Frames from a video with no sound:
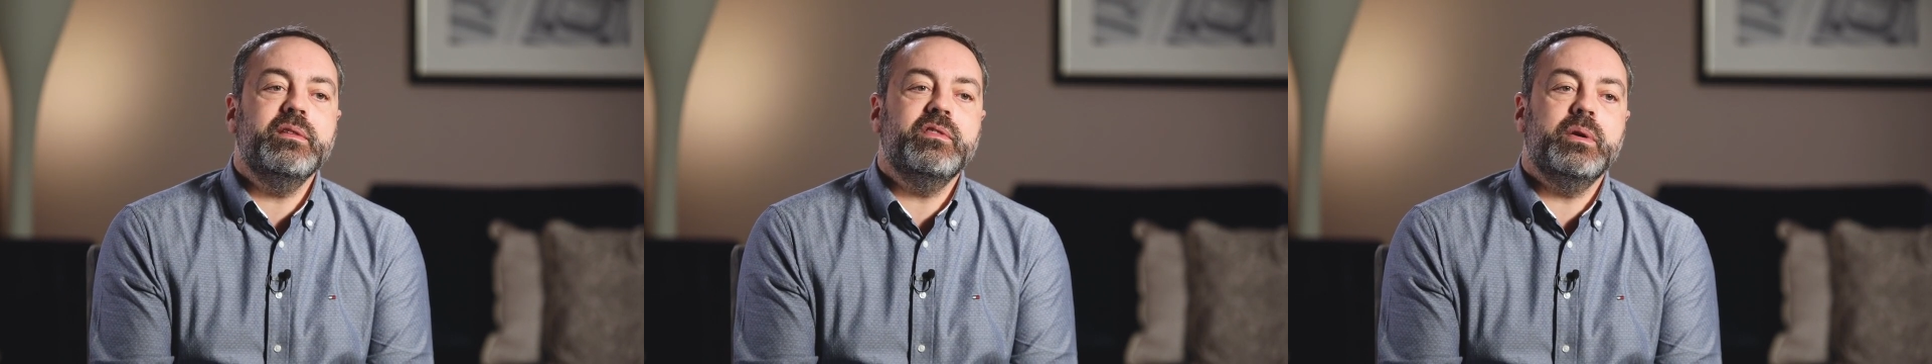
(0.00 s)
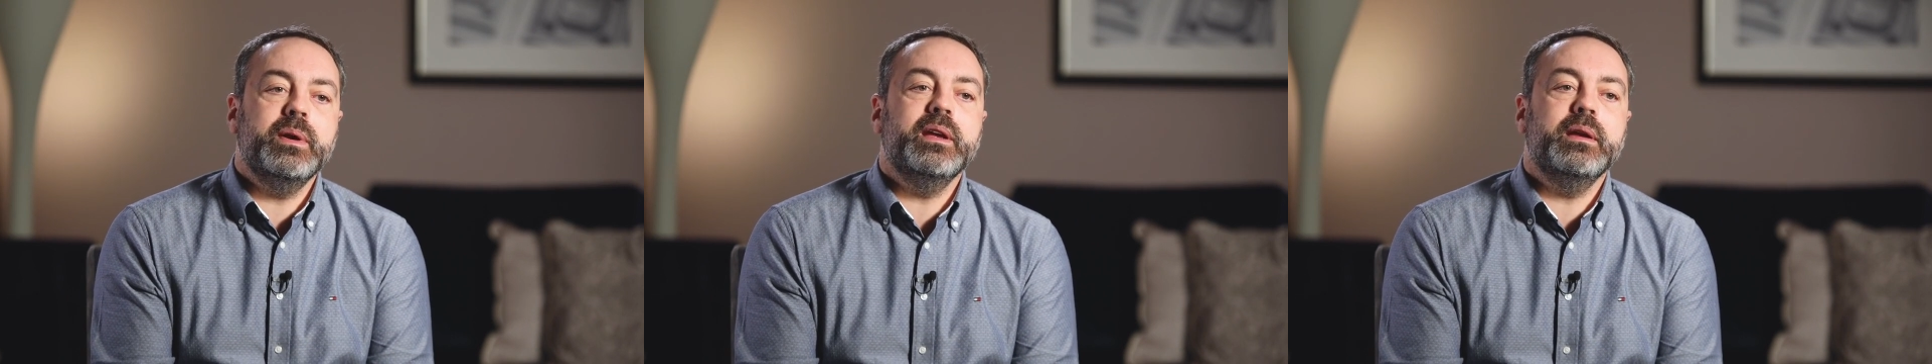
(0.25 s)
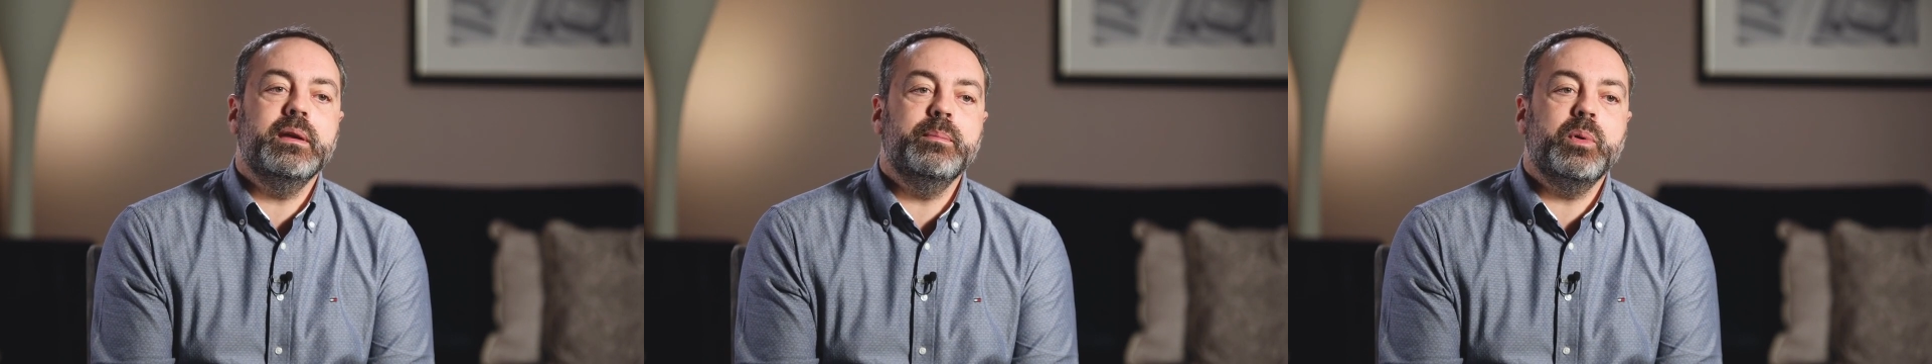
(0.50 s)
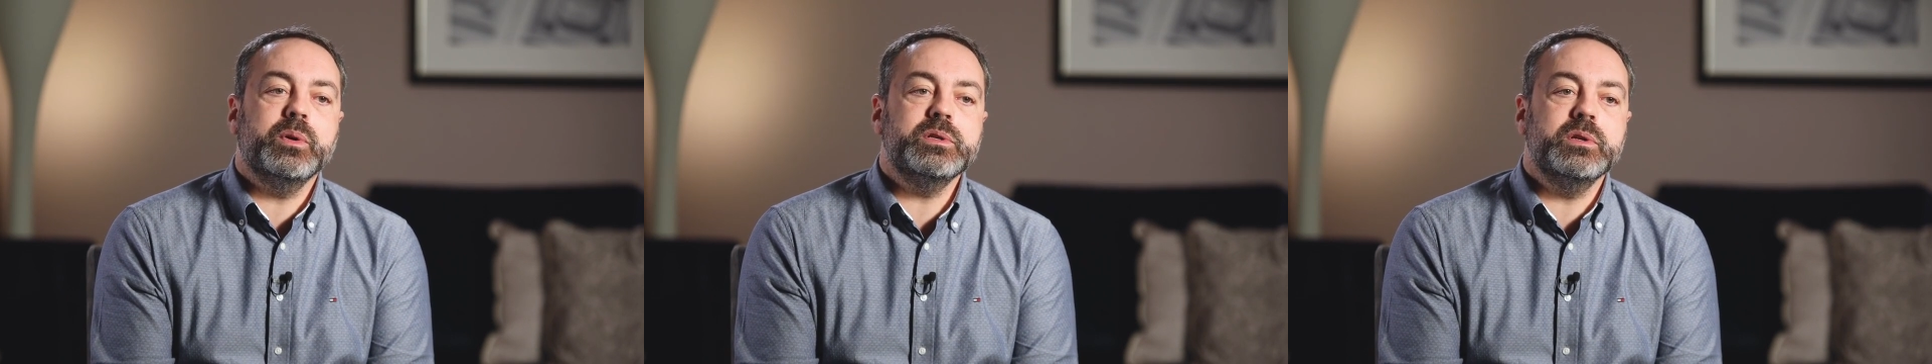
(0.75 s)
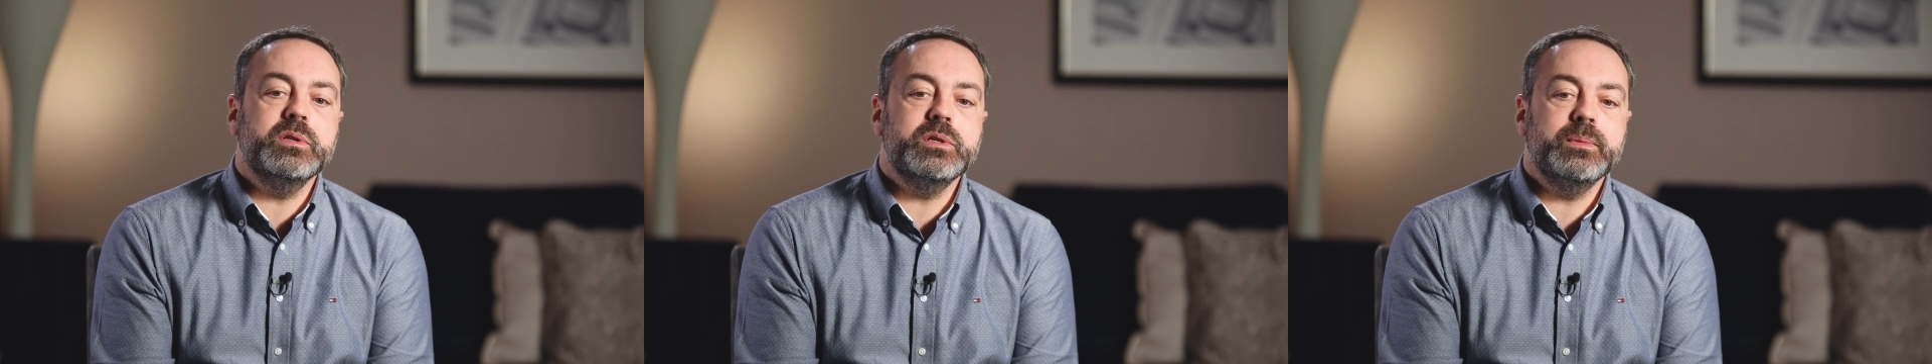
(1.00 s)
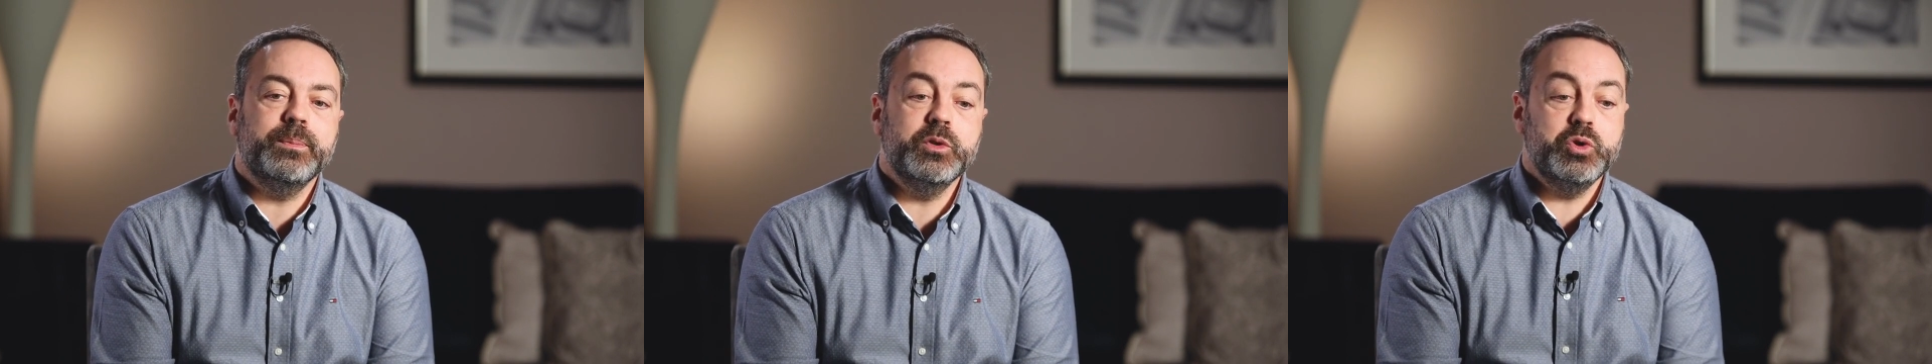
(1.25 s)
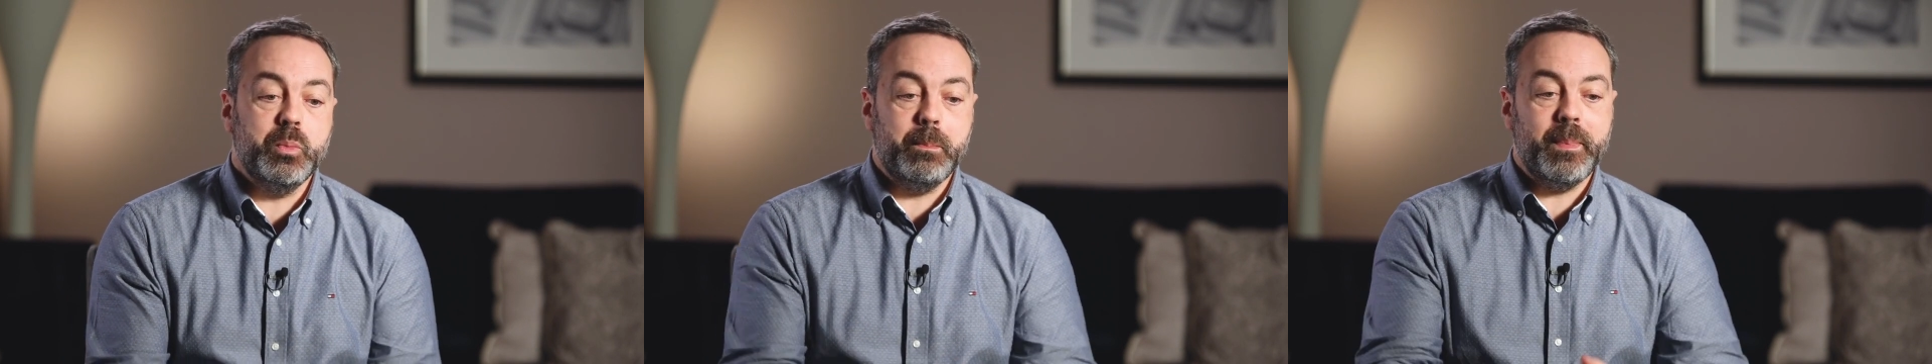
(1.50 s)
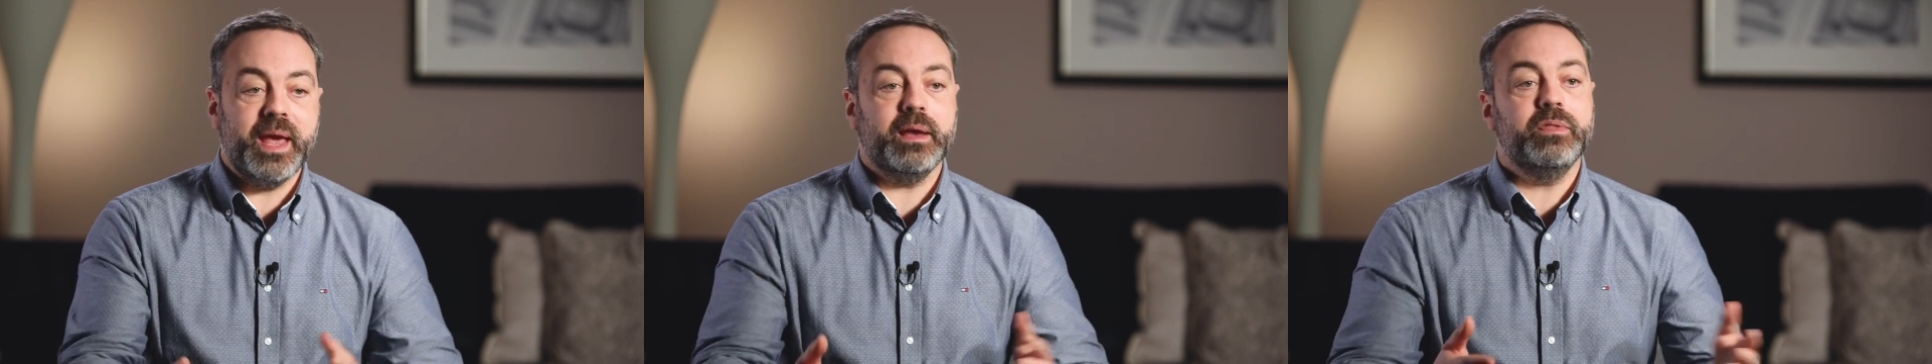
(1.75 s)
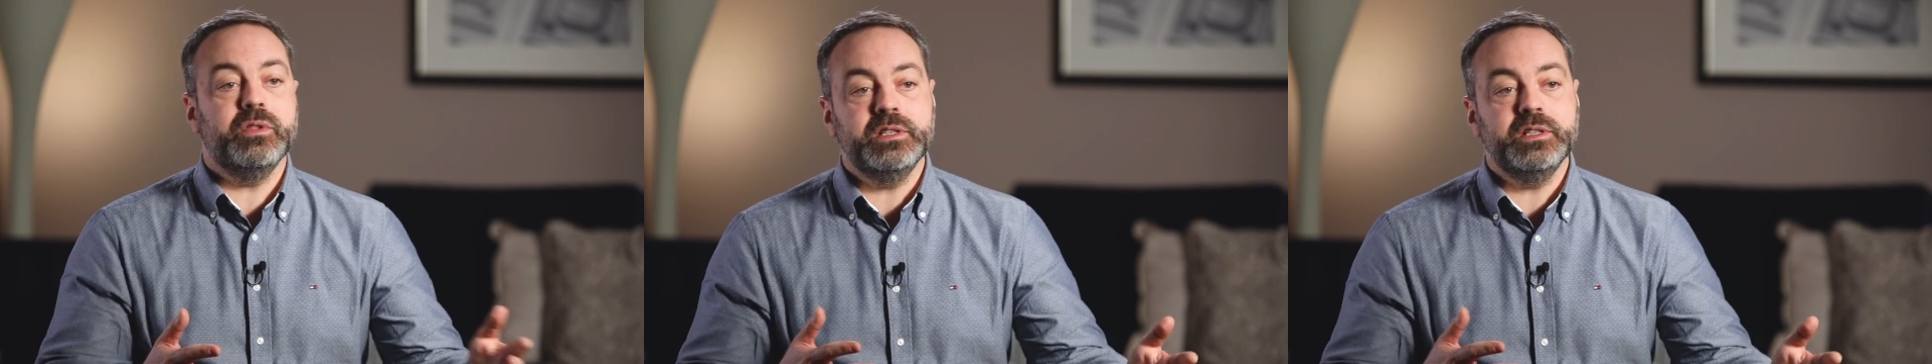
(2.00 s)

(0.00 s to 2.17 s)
very important to make the